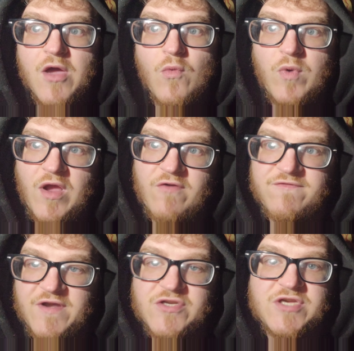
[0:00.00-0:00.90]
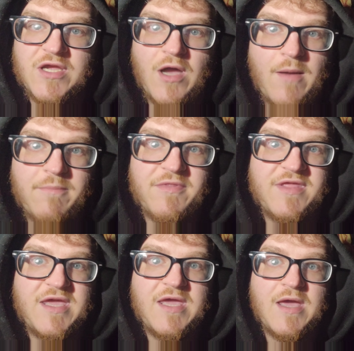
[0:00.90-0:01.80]
We are finishing up
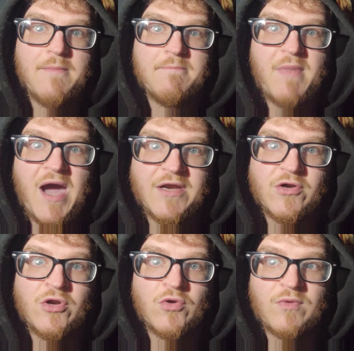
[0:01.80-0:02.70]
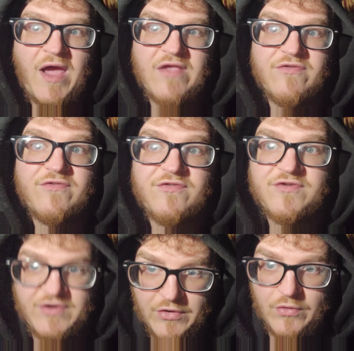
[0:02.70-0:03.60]
the Modern Horizons
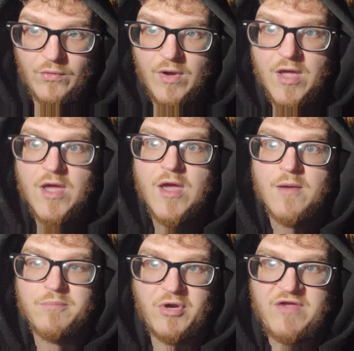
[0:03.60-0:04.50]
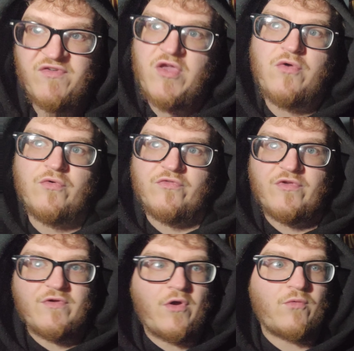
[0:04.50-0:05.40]
two
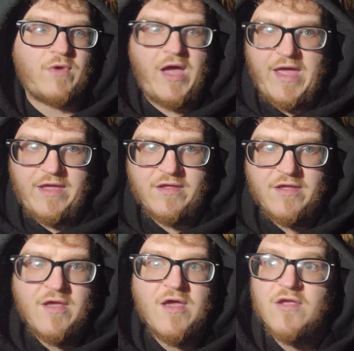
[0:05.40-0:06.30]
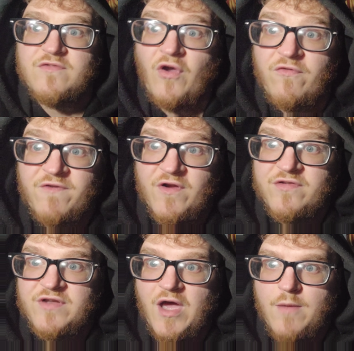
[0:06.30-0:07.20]
previews. All right. So
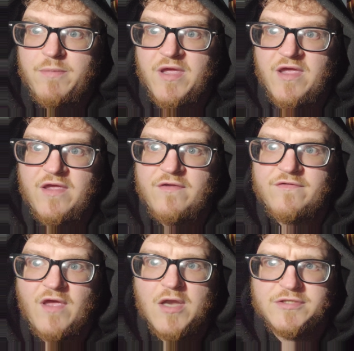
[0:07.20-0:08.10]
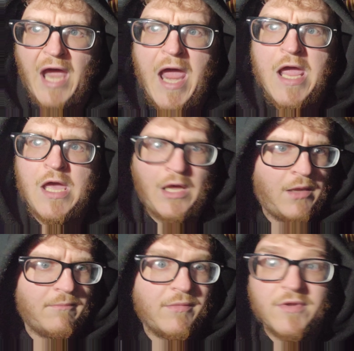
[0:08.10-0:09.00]
first up is Damn.